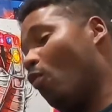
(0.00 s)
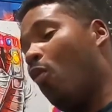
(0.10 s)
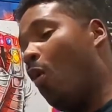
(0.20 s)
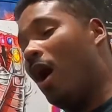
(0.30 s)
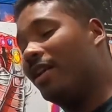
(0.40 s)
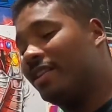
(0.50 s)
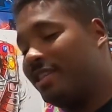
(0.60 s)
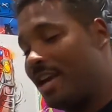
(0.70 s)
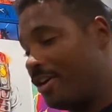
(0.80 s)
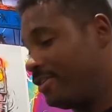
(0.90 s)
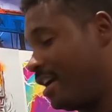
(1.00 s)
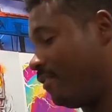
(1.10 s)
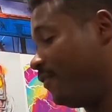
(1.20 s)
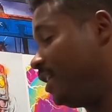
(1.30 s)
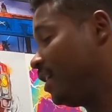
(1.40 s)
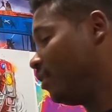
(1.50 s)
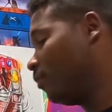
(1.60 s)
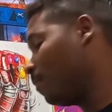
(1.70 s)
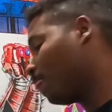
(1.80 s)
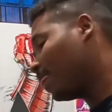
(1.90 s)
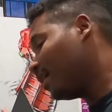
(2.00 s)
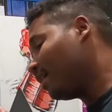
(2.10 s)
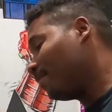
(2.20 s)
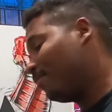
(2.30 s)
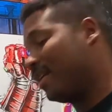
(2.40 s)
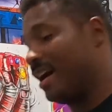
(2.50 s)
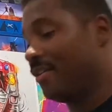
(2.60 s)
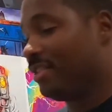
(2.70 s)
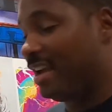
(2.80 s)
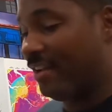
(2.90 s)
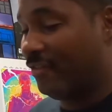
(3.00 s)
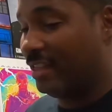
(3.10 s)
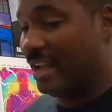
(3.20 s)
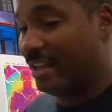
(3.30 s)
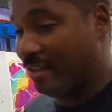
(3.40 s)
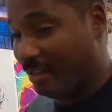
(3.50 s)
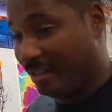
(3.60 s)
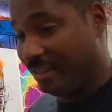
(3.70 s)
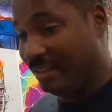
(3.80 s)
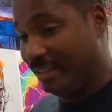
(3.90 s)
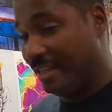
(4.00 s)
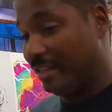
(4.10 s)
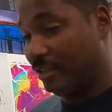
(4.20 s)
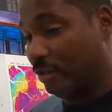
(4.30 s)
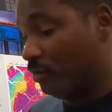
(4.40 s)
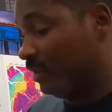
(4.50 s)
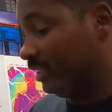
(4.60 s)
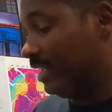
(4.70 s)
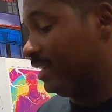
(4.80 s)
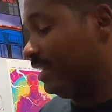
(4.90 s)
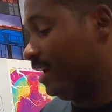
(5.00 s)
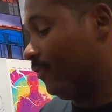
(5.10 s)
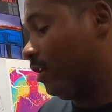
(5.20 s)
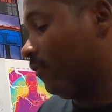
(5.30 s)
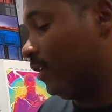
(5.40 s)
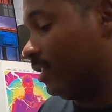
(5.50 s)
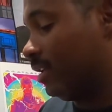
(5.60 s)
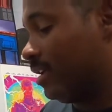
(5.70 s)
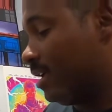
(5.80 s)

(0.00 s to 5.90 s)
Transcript: one teardown video, but I don't think I even like seen too much in depth of it.